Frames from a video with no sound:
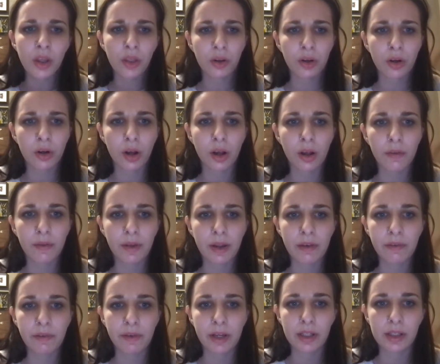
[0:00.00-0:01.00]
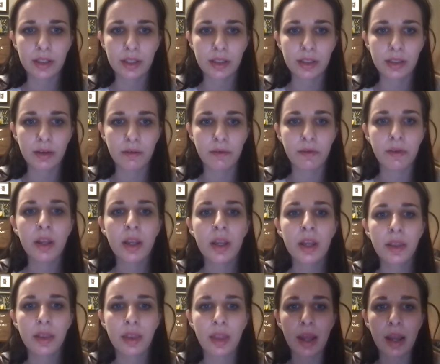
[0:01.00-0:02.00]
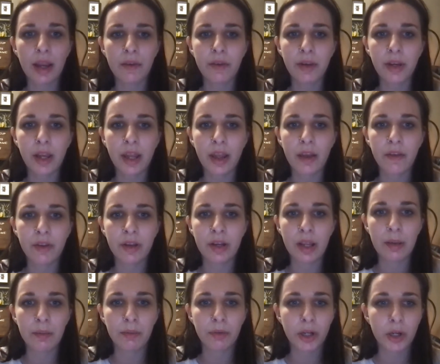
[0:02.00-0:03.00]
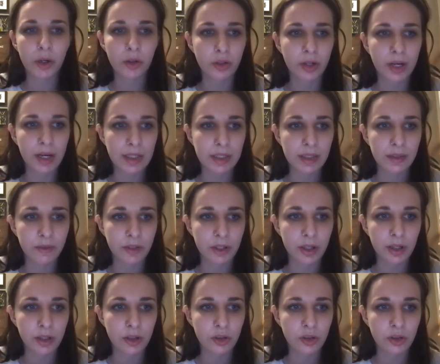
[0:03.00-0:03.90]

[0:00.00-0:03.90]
through all 5 phases of the IVF and embryo transfer